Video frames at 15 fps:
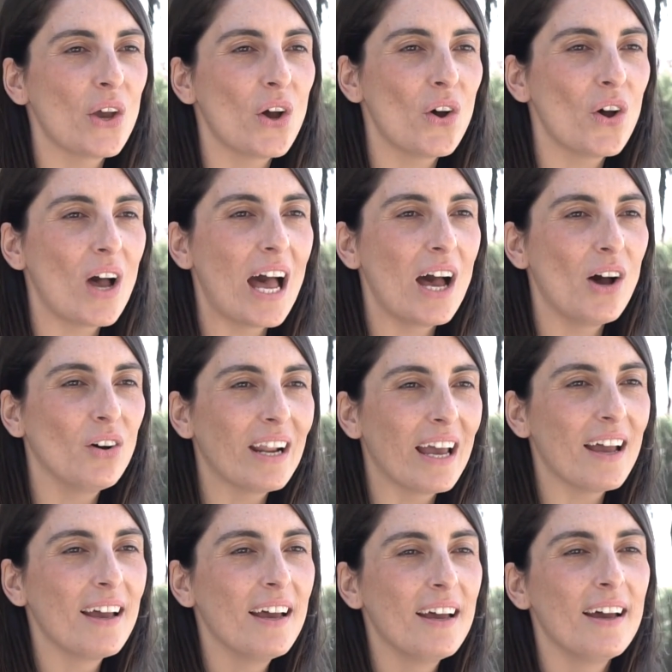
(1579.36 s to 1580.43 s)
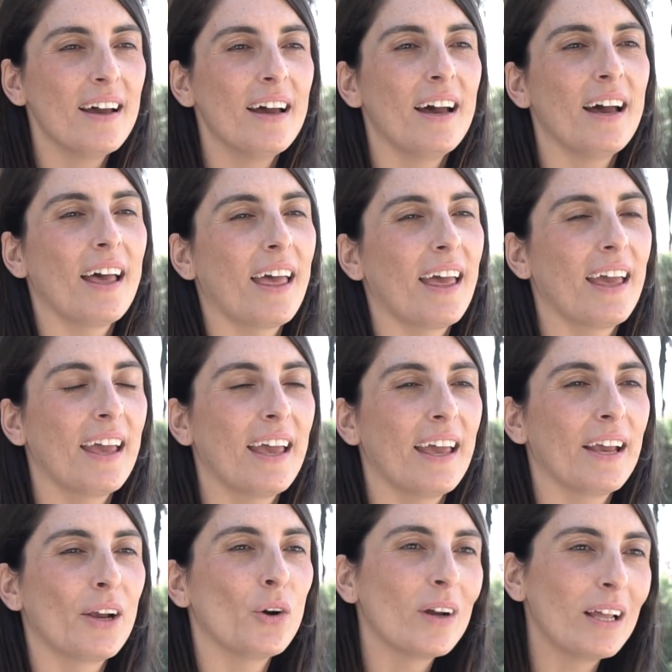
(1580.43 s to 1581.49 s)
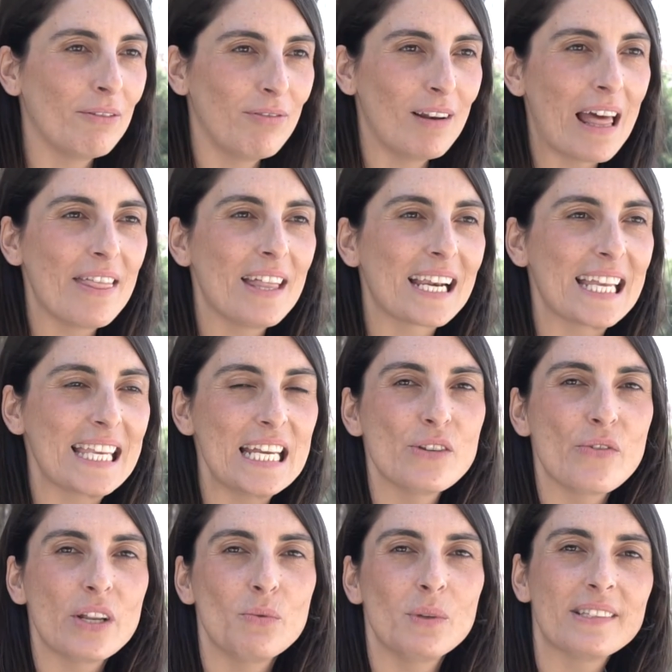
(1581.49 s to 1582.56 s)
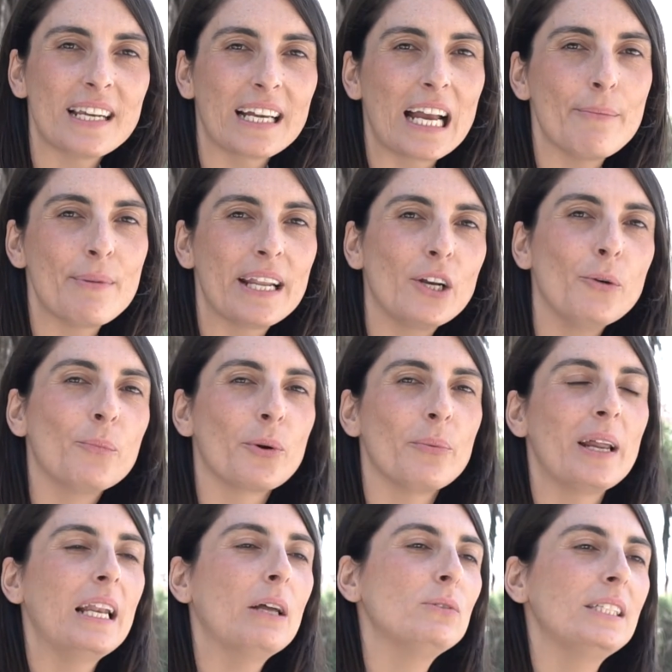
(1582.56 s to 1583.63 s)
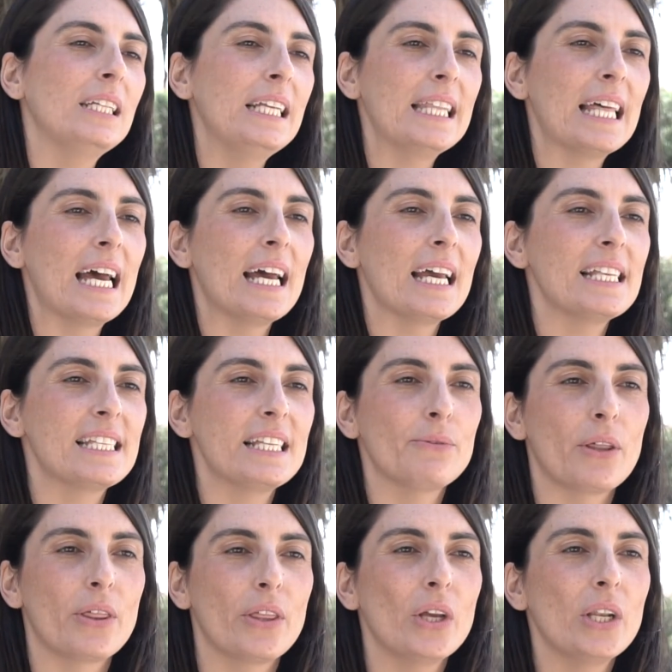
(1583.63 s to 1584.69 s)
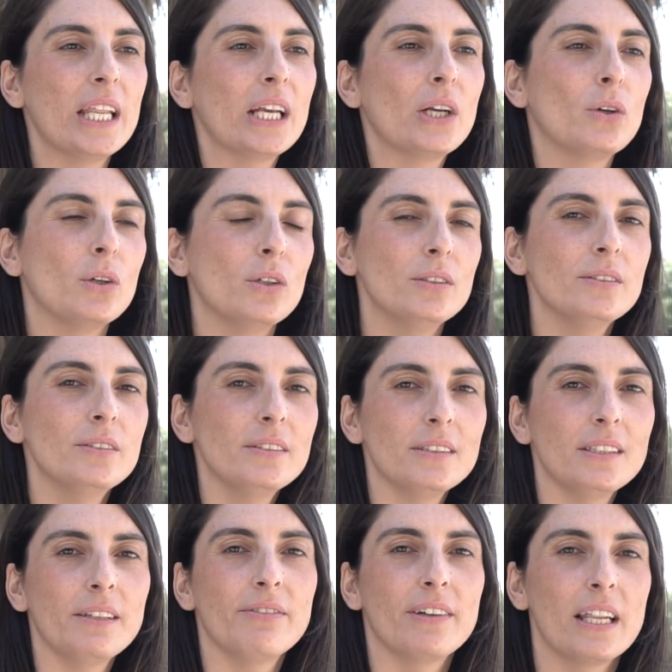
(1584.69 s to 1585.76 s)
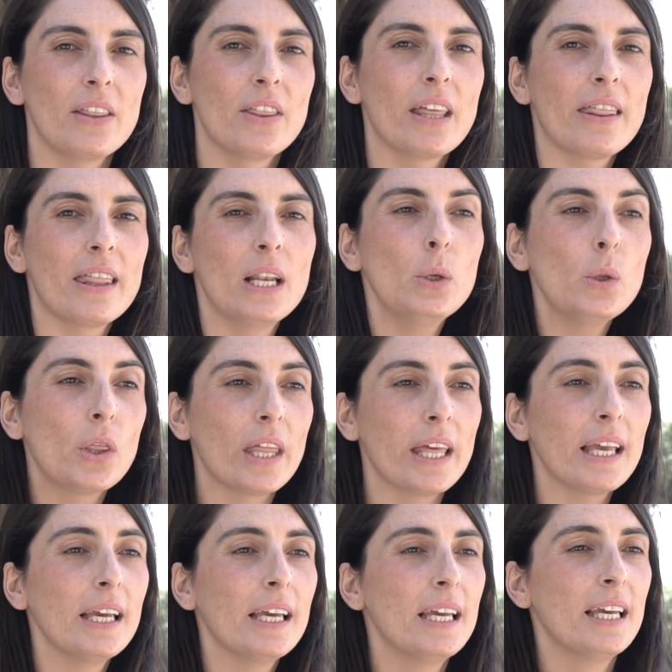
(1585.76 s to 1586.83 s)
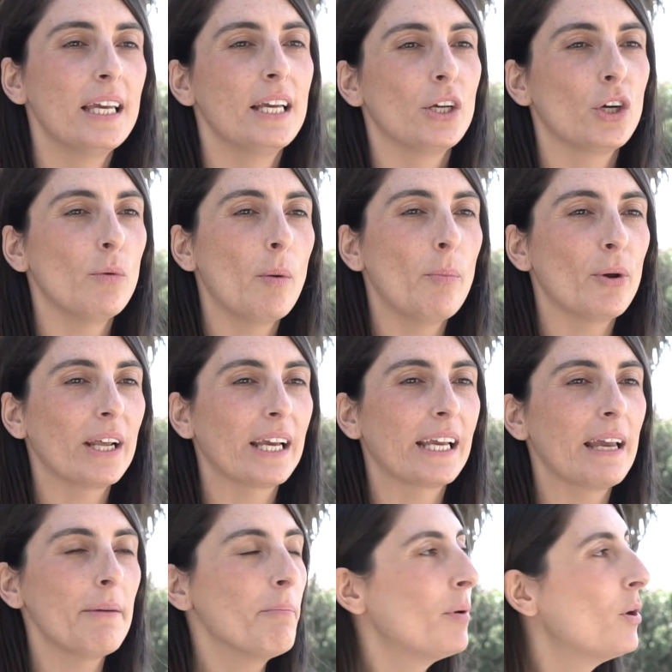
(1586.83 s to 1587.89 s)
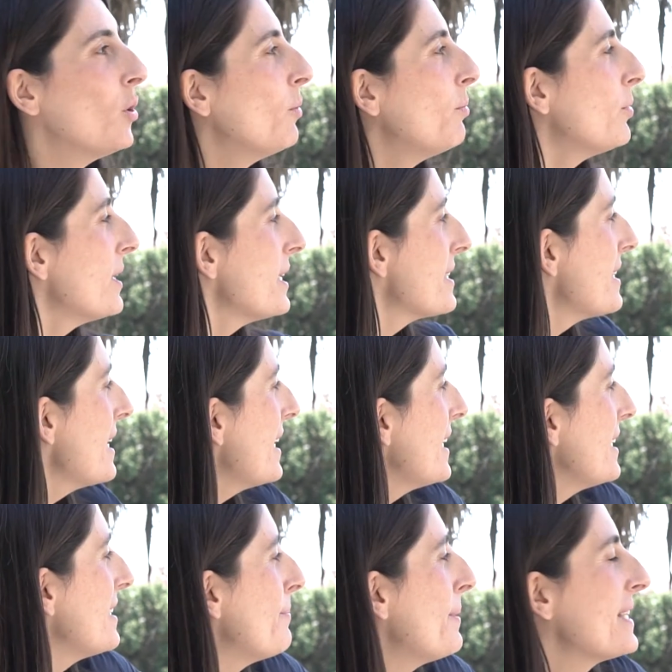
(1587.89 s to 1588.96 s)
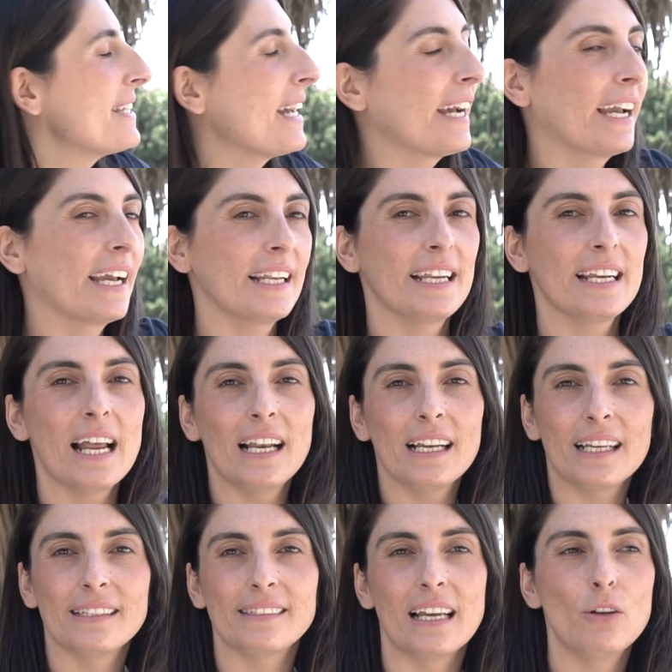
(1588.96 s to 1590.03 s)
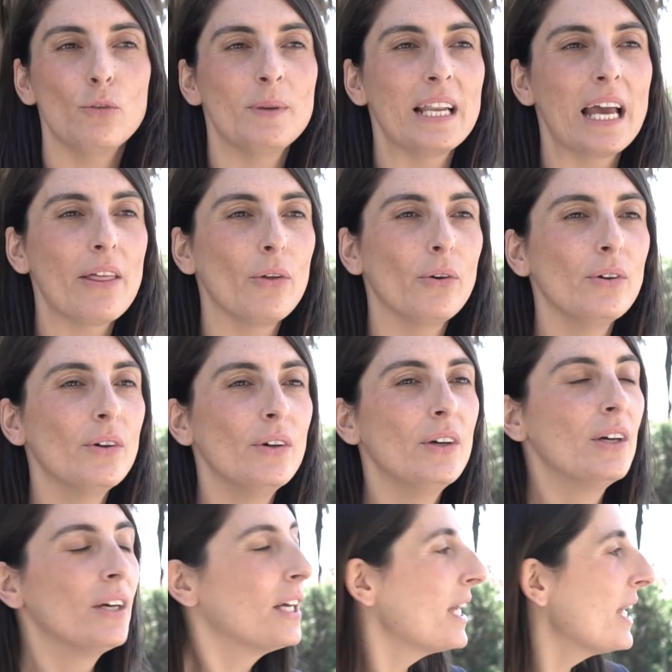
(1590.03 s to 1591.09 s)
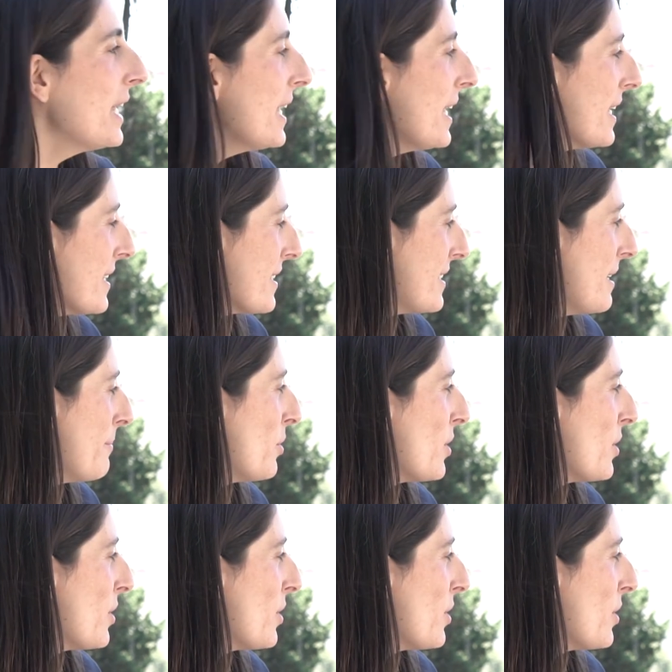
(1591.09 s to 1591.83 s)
We've come here to do an exercise about the field flash and see what happens when there is a big difference in light. For example, we have here a very light landscape, right?